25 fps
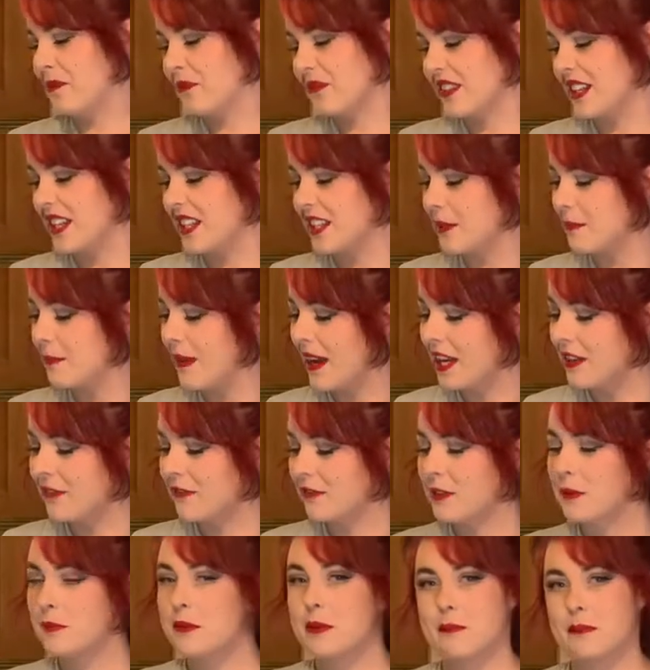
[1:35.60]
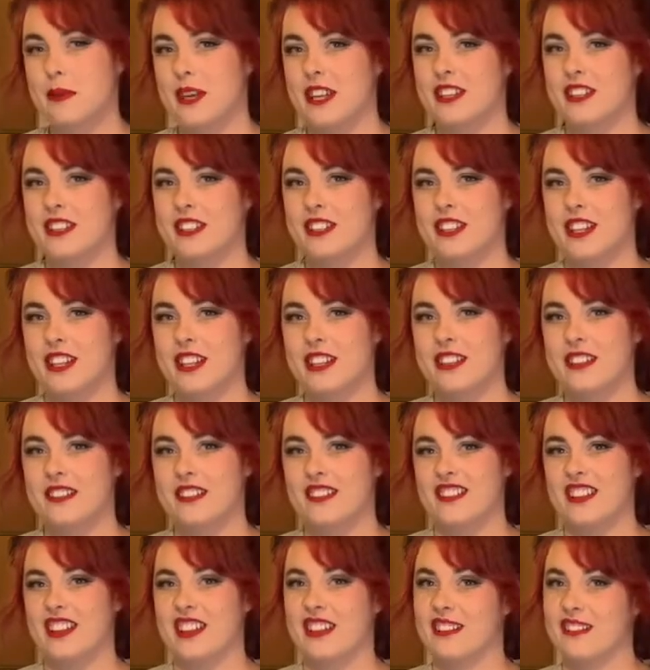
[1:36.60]
It's made from a bed sheet,
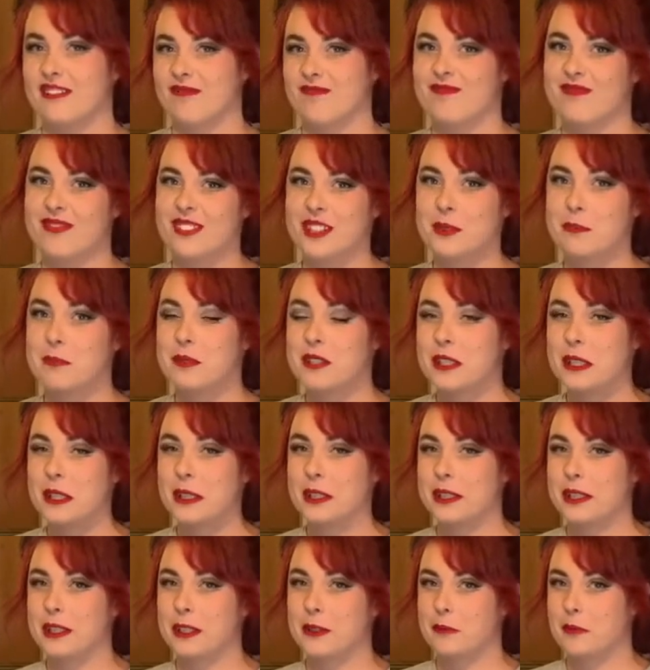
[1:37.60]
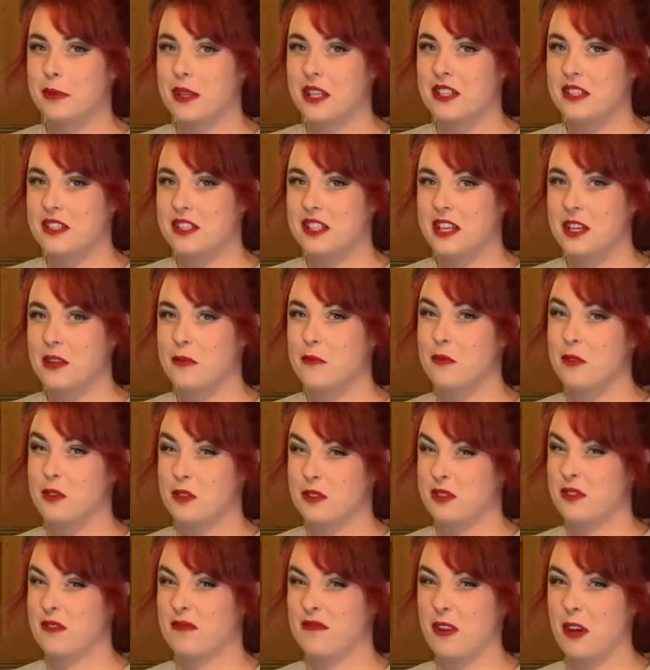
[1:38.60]
and this particular bed sheet
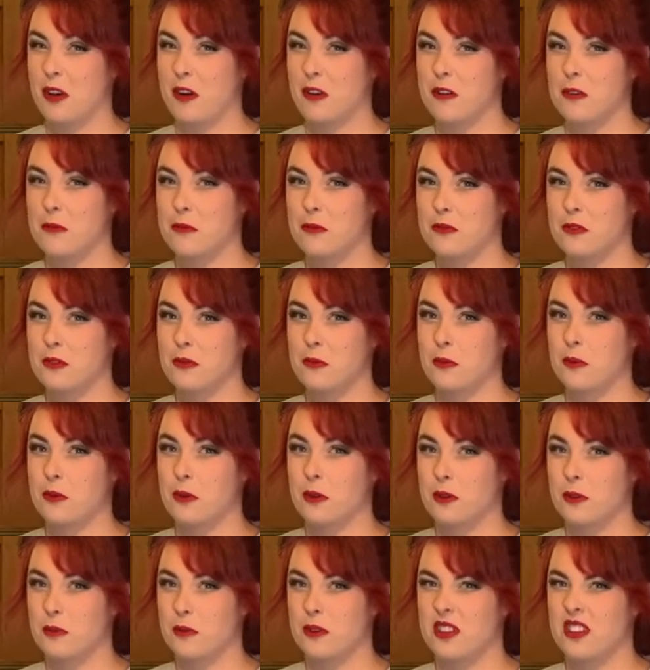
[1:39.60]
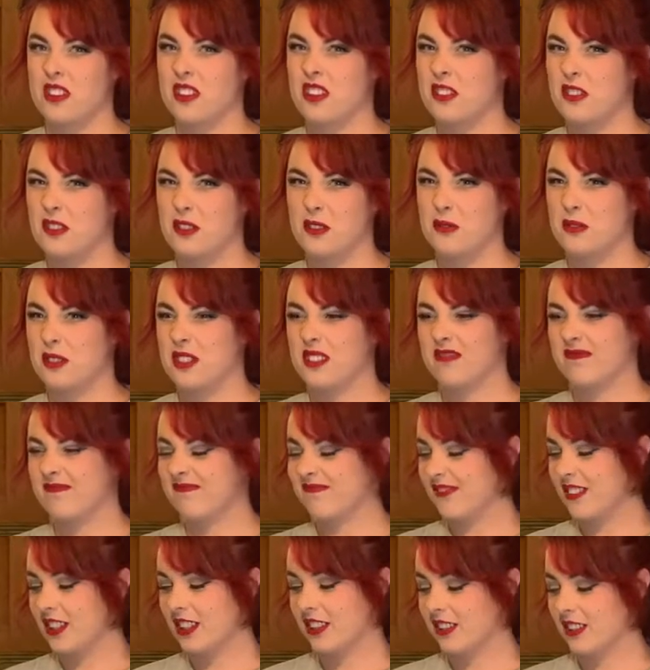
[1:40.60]
was horrible to work with due to it.
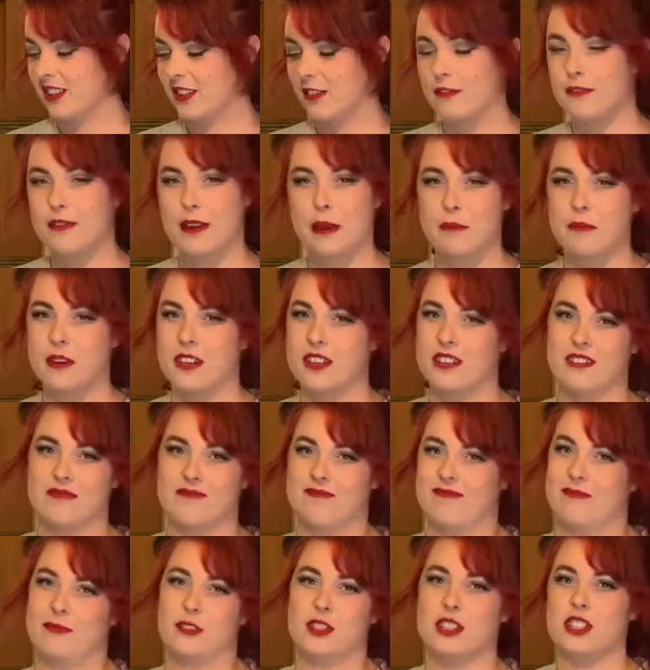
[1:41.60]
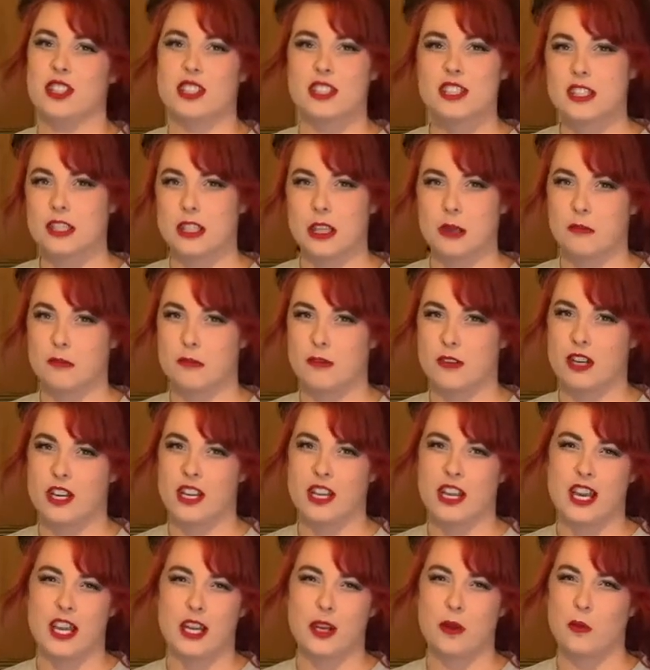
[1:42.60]
The fabric was just slippery
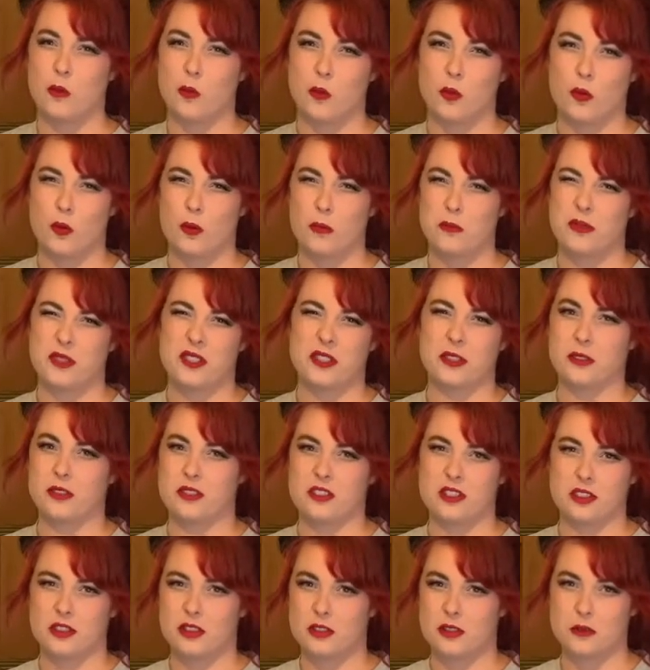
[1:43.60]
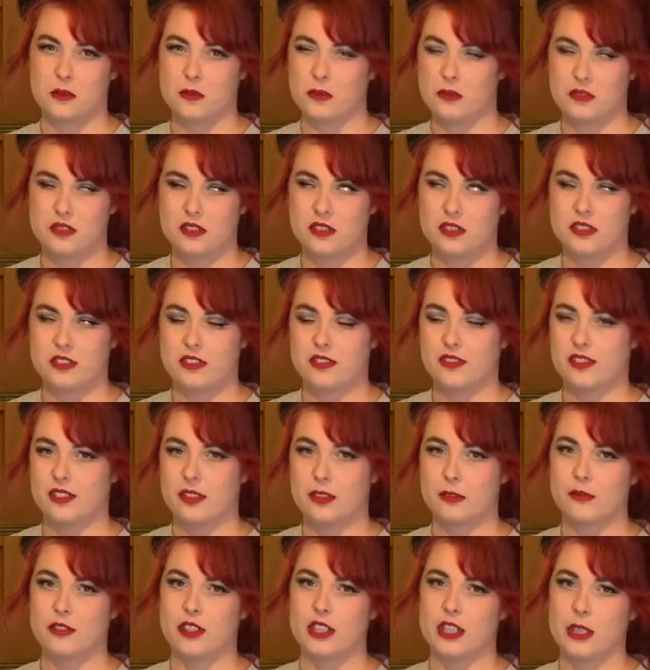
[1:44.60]
and it warps, so it distorts in a
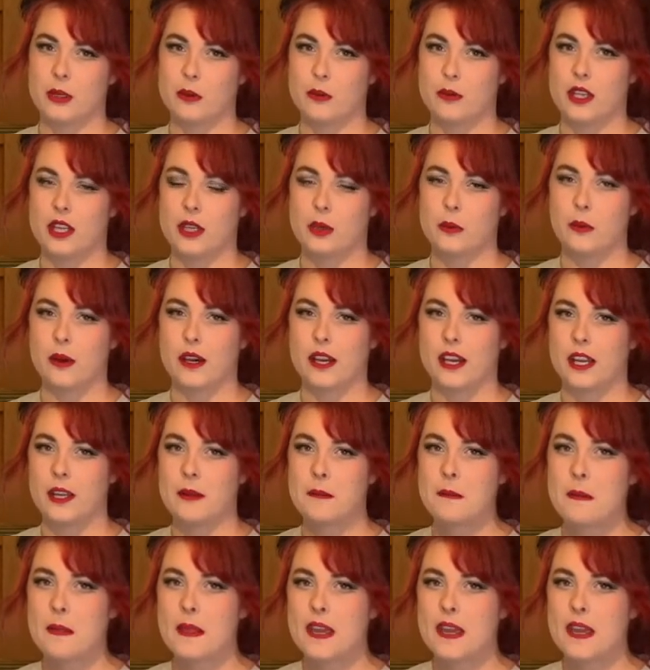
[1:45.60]
really weird way.